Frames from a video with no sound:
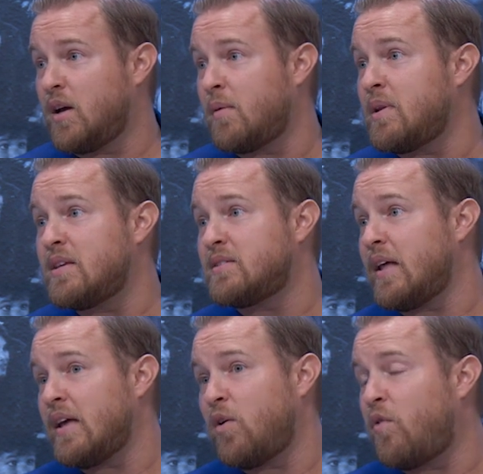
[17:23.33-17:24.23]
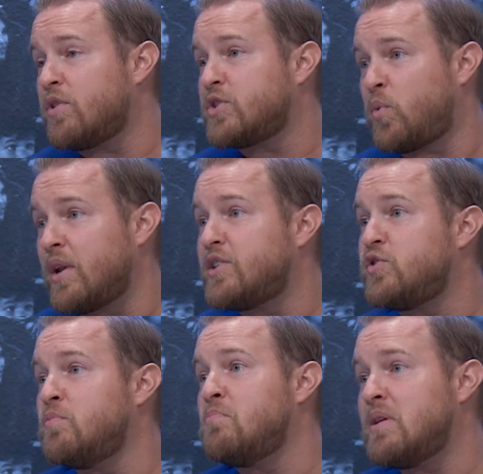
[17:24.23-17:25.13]
I mean, absolutely. He's led over
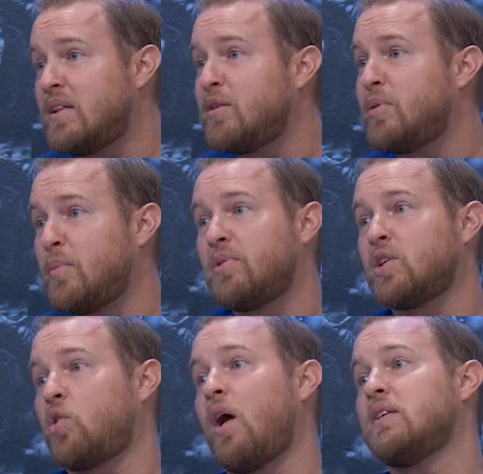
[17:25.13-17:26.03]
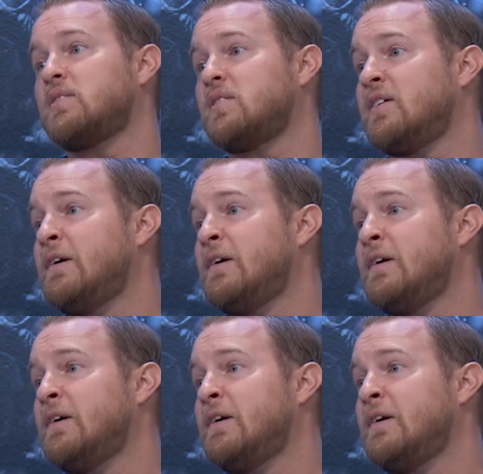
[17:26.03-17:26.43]
22 million people to Christ.